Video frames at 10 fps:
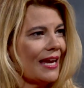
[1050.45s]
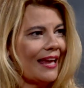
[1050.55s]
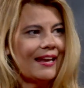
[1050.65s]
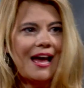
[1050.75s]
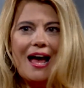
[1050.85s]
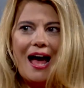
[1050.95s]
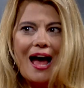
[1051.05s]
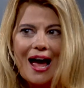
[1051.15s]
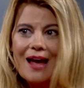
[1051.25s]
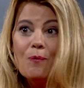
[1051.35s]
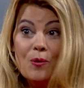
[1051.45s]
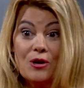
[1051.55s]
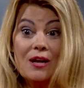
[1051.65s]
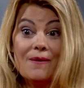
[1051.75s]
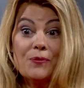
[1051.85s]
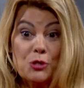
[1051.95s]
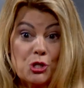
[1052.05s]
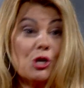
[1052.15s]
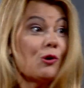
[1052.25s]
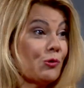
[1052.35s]
And I would
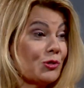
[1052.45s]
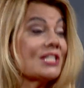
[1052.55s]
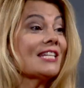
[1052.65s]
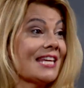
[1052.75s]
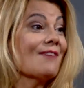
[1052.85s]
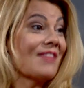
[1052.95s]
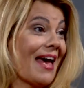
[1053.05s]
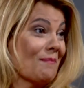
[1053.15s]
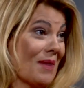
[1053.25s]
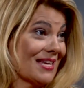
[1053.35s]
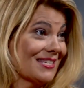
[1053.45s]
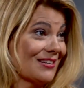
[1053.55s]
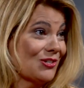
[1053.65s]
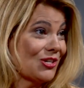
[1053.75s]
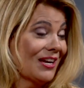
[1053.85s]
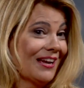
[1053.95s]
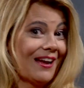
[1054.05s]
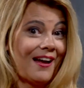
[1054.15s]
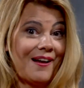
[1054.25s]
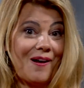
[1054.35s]
choose to give that message
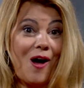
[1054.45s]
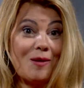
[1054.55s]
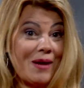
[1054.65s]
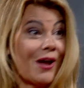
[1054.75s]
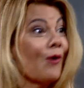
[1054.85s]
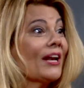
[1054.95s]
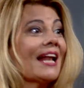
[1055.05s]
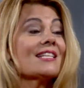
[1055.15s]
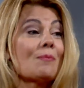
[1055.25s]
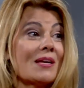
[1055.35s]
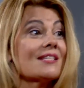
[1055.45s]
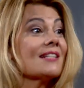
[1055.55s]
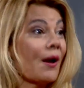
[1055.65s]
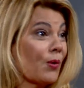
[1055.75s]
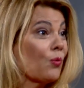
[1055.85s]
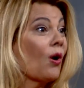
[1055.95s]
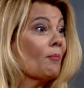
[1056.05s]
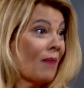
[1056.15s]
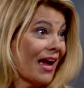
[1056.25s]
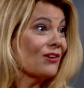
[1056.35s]
on my own, and that's the message I would
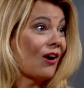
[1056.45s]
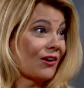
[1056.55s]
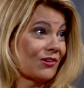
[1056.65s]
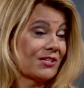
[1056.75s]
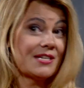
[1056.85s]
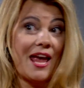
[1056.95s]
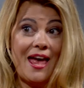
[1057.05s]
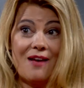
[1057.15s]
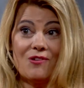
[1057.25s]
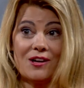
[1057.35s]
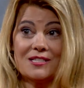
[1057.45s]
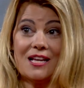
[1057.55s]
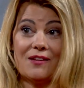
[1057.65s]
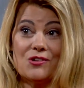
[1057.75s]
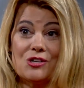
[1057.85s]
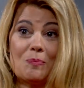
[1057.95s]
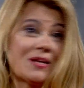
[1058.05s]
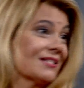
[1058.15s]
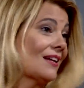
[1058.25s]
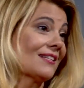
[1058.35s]
want my daughters to have on television.
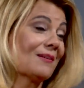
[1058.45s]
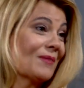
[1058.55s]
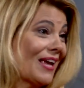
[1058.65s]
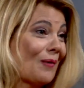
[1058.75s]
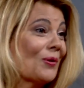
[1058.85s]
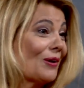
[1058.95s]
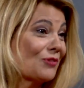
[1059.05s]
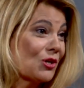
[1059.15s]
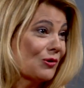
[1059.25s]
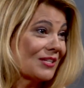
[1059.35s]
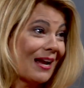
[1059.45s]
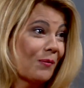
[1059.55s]
But it's not something I would have chosen.